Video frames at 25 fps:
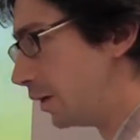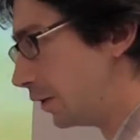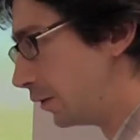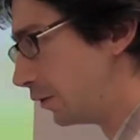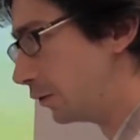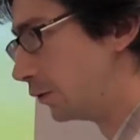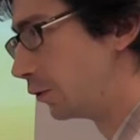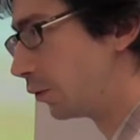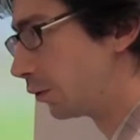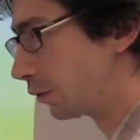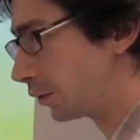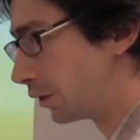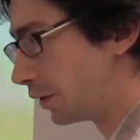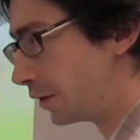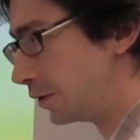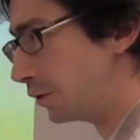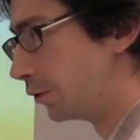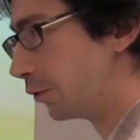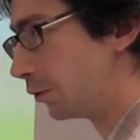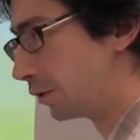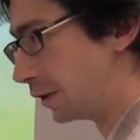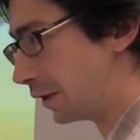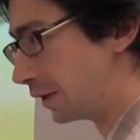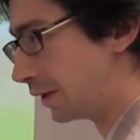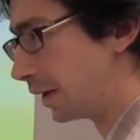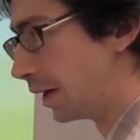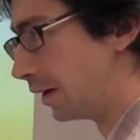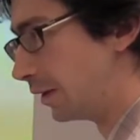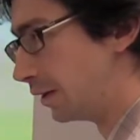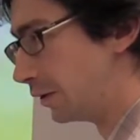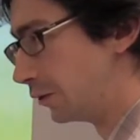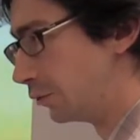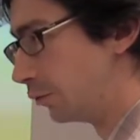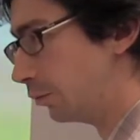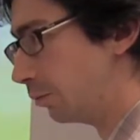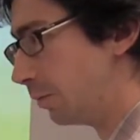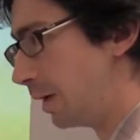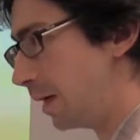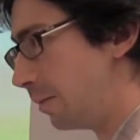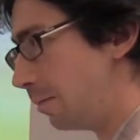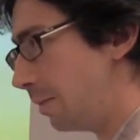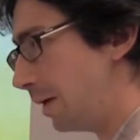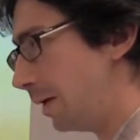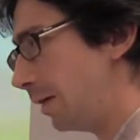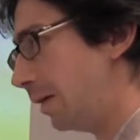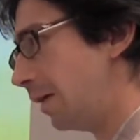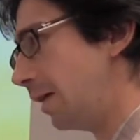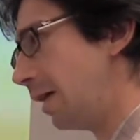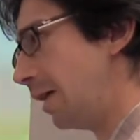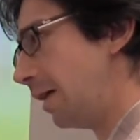is not yet understood.
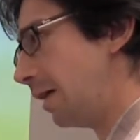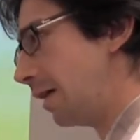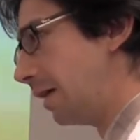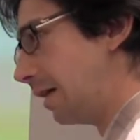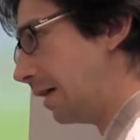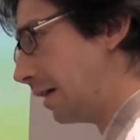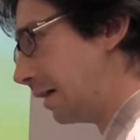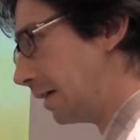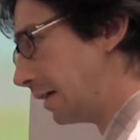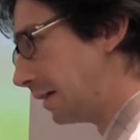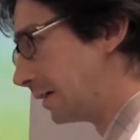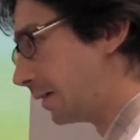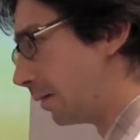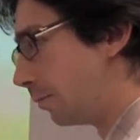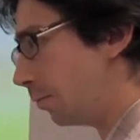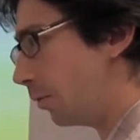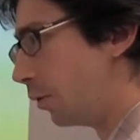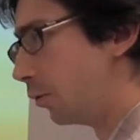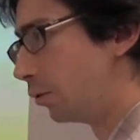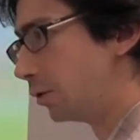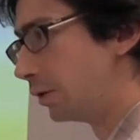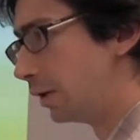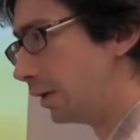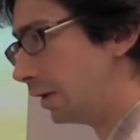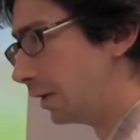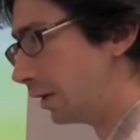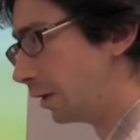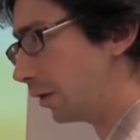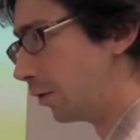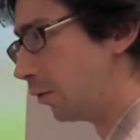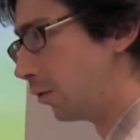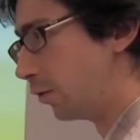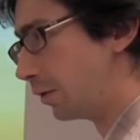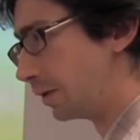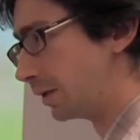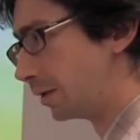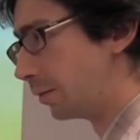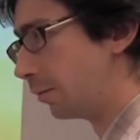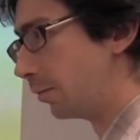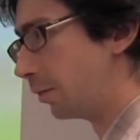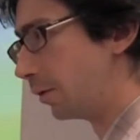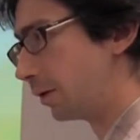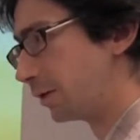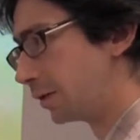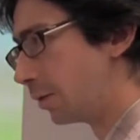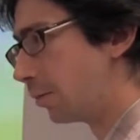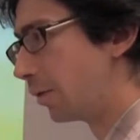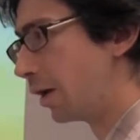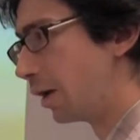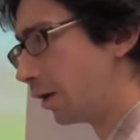Maybe some modeling or
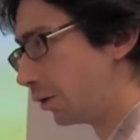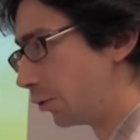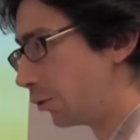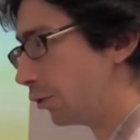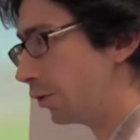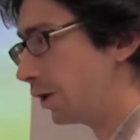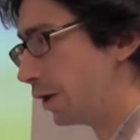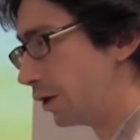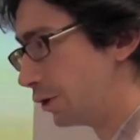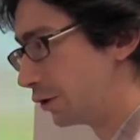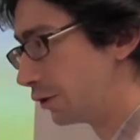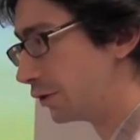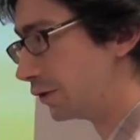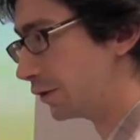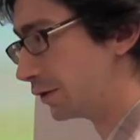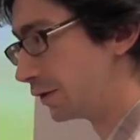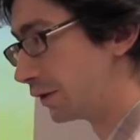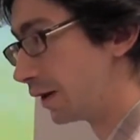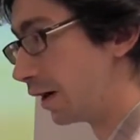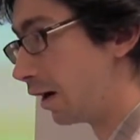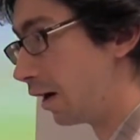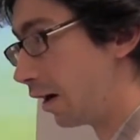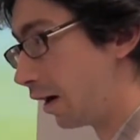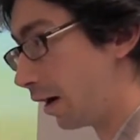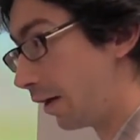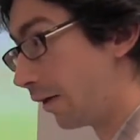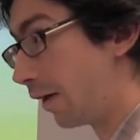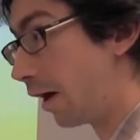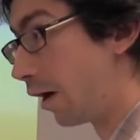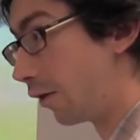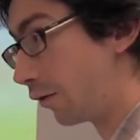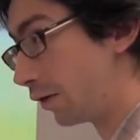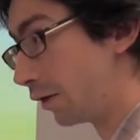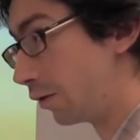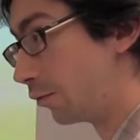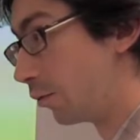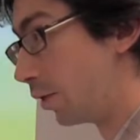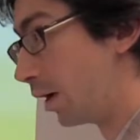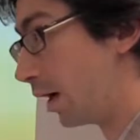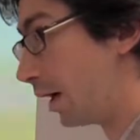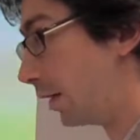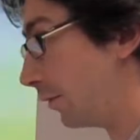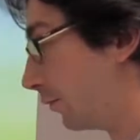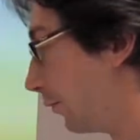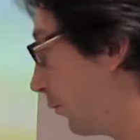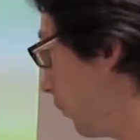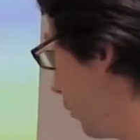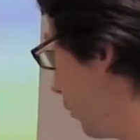some calculations are required